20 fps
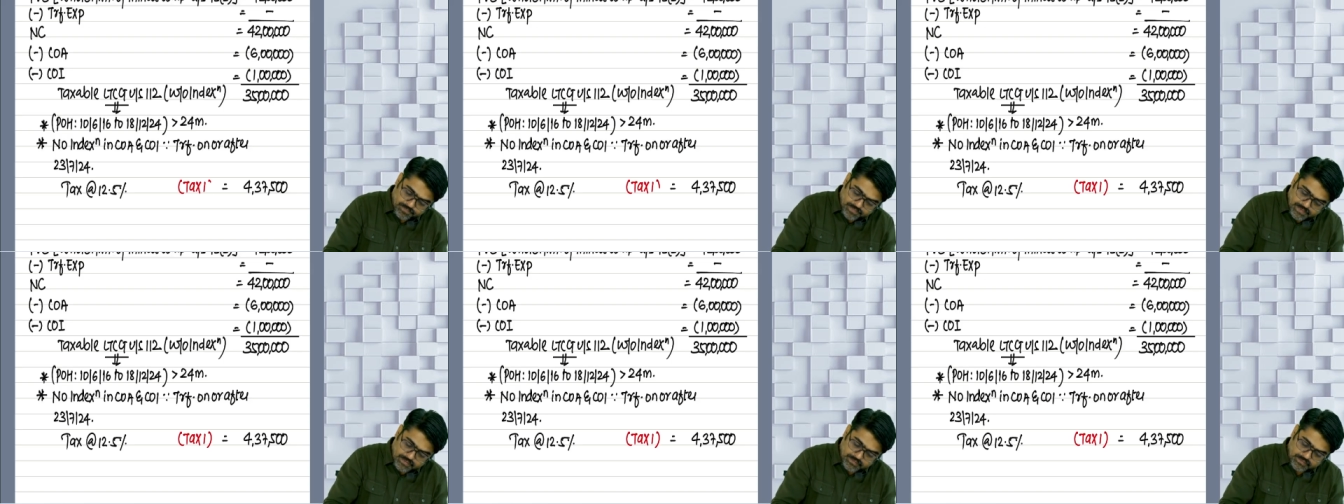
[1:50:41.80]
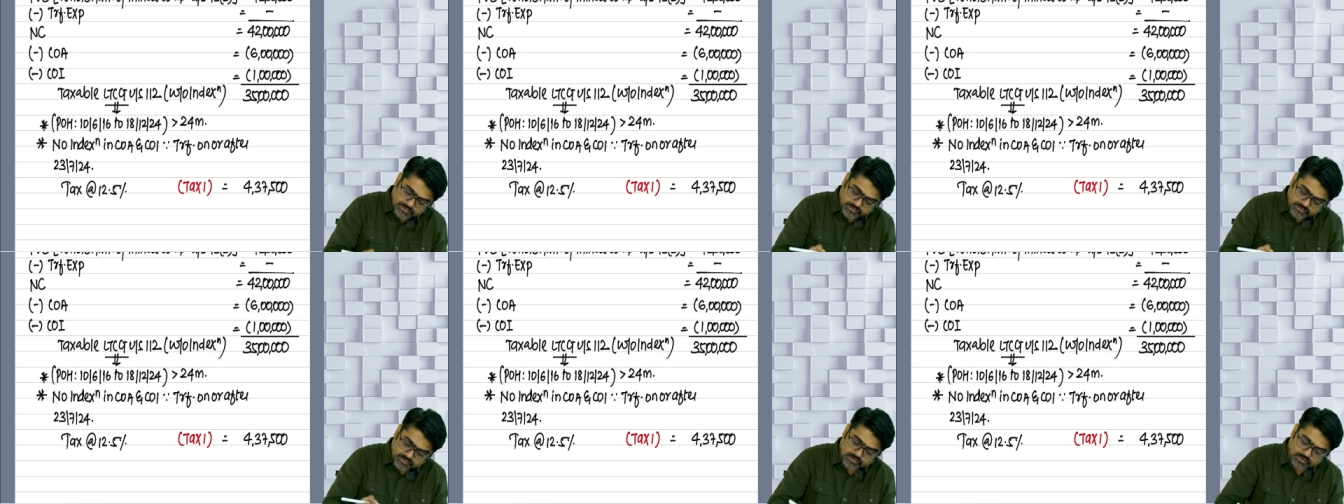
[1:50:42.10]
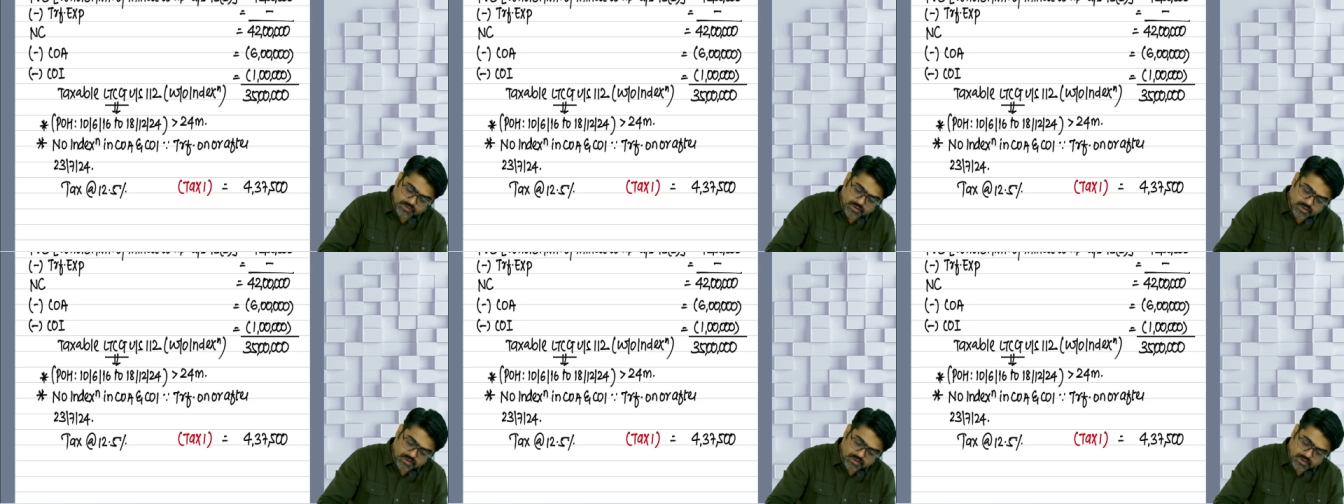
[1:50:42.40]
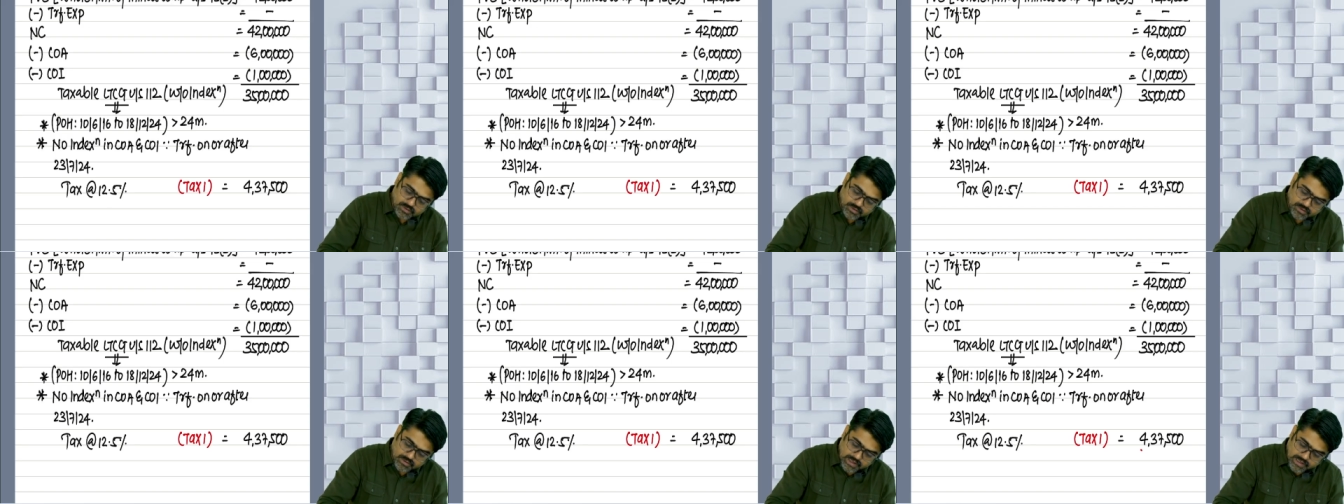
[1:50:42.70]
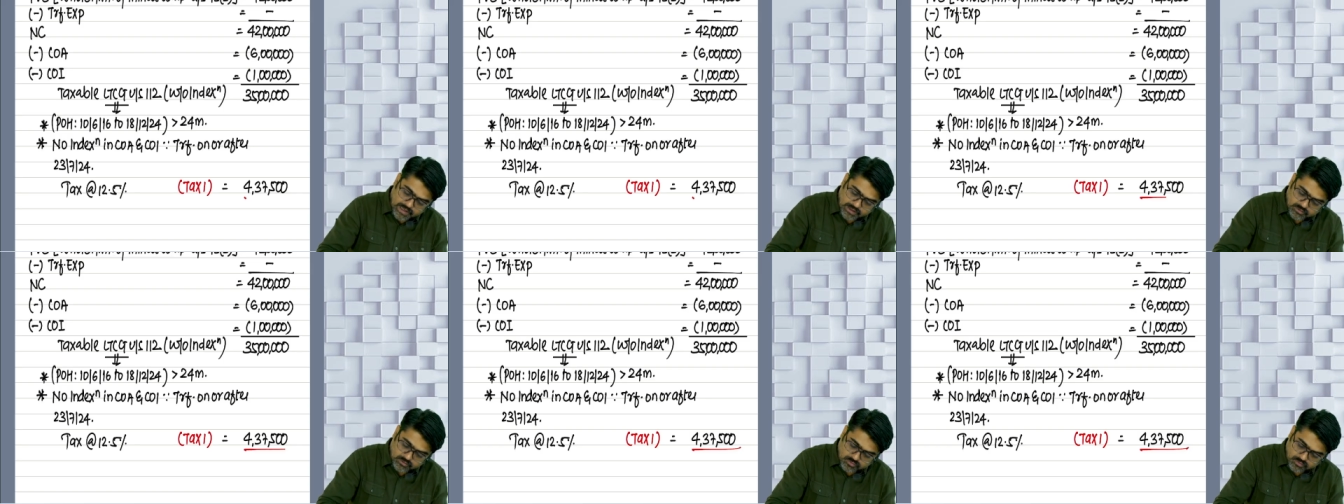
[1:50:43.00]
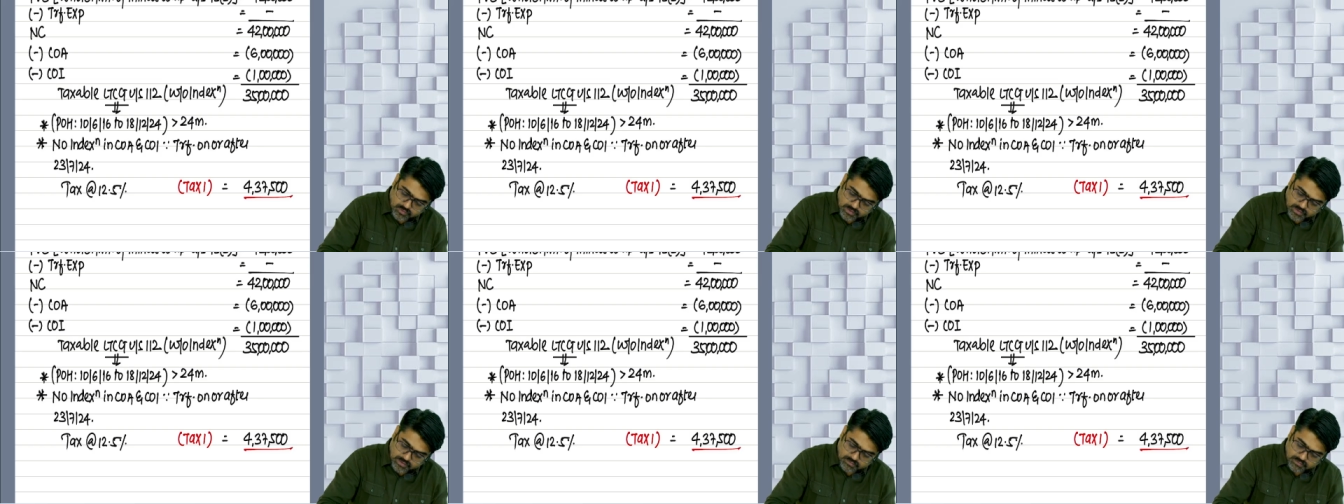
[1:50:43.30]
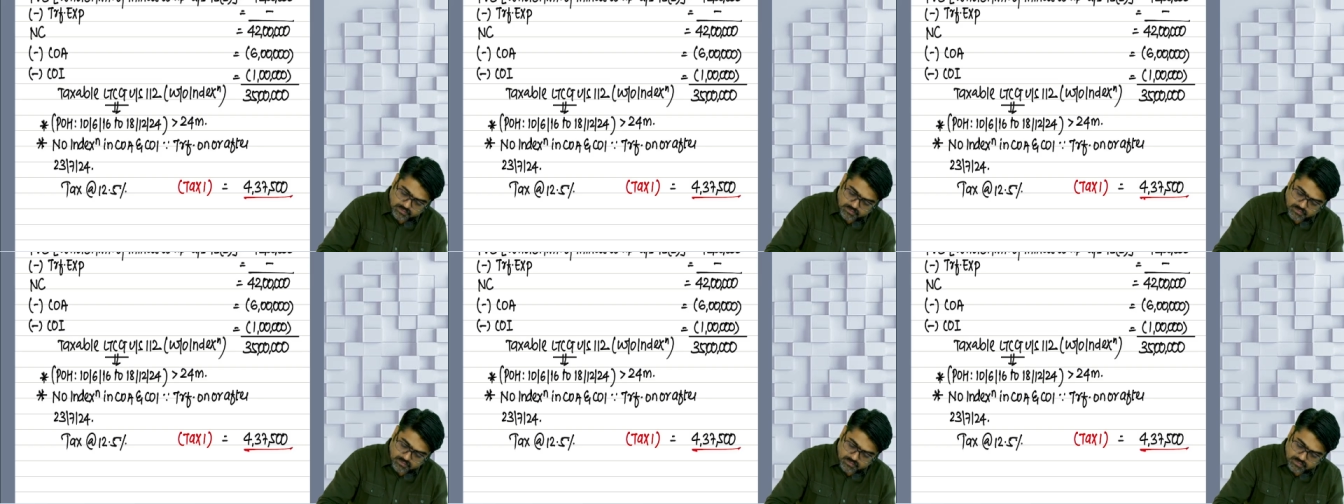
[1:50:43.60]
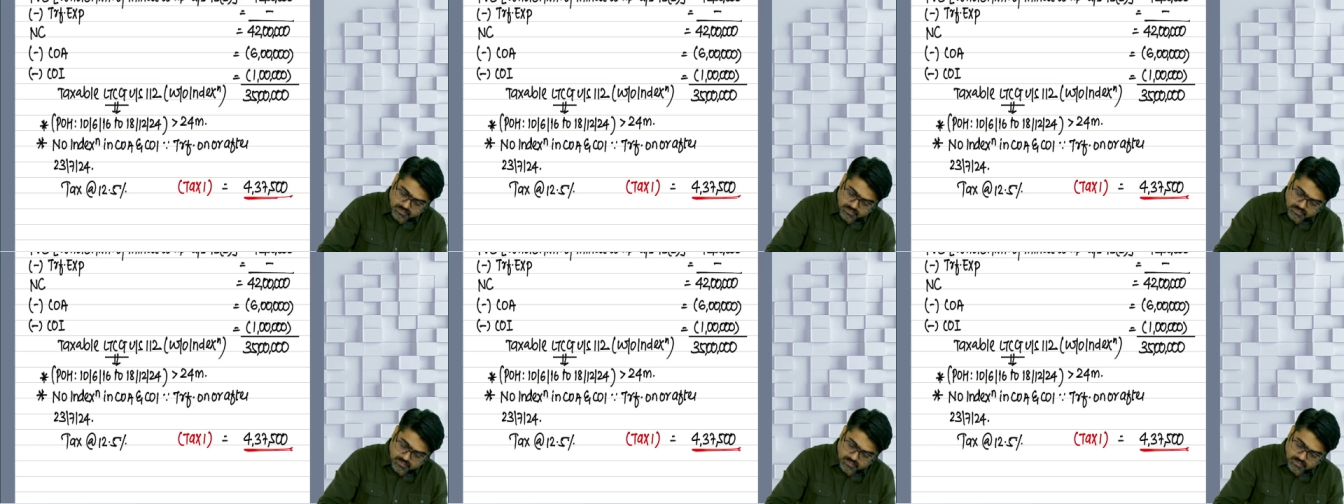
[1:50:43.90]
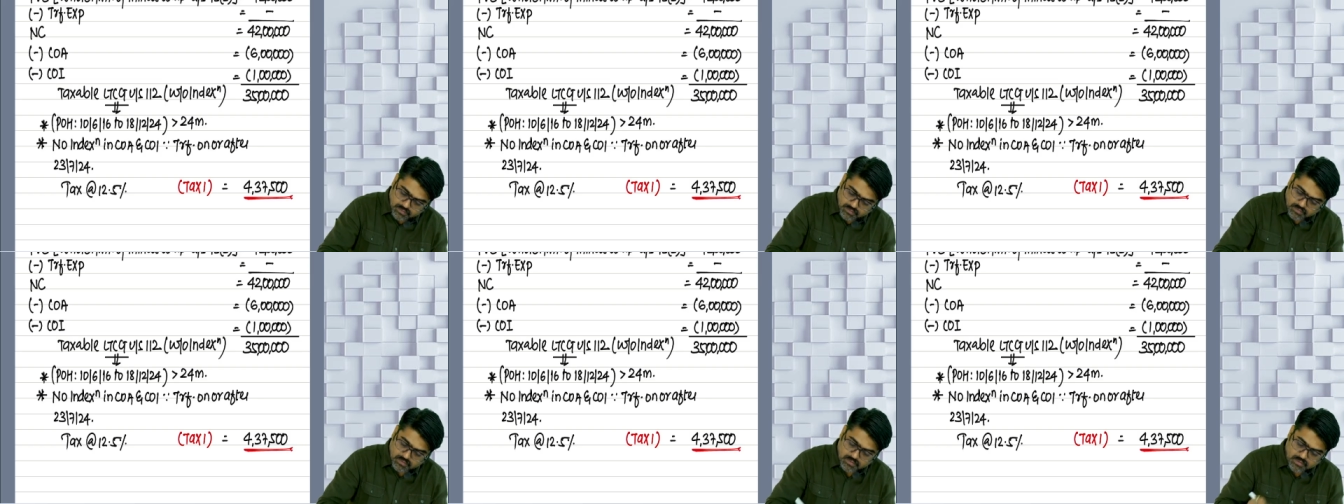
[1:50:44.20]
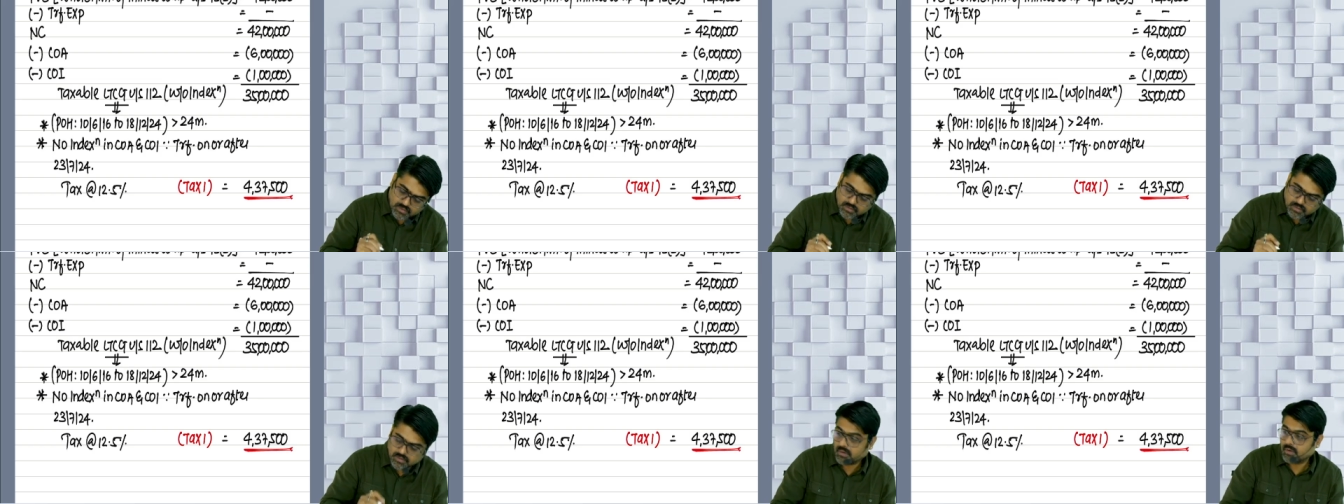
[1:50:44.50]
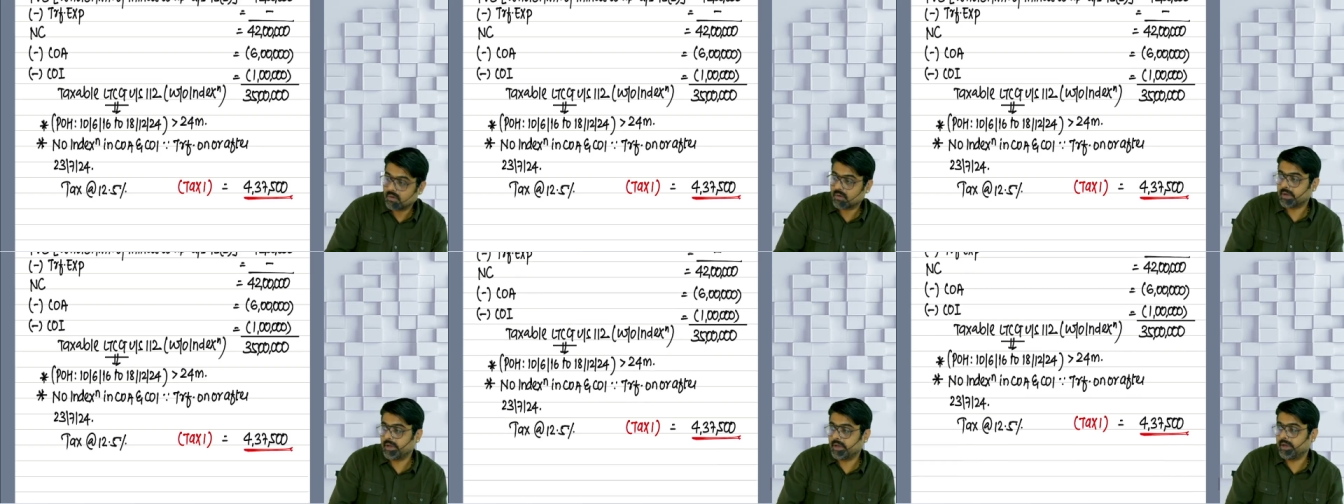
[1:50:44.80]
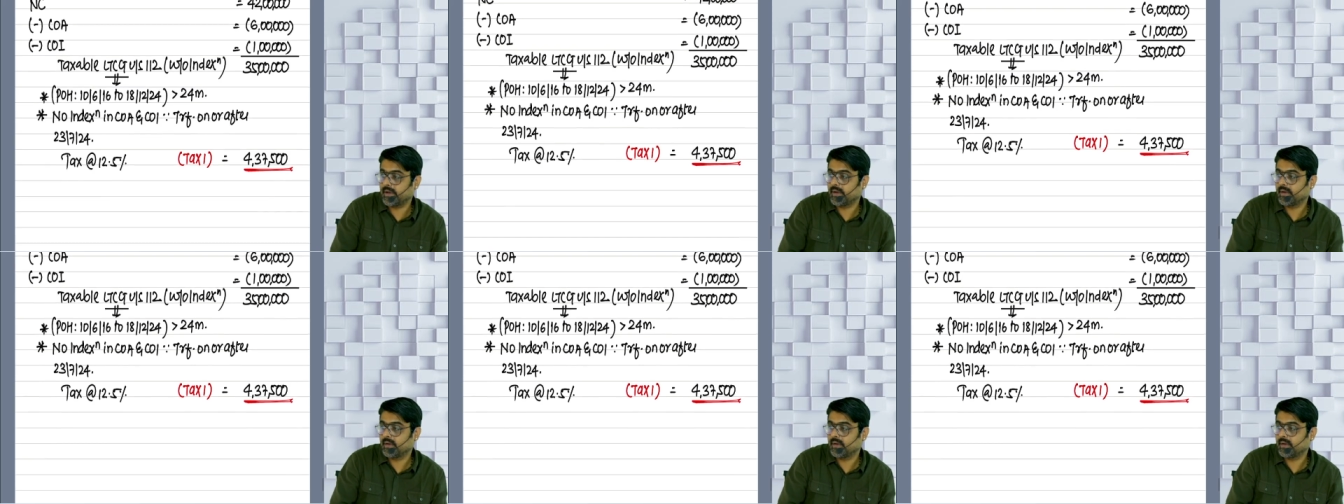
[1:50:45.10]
This is your tax 1. Okay.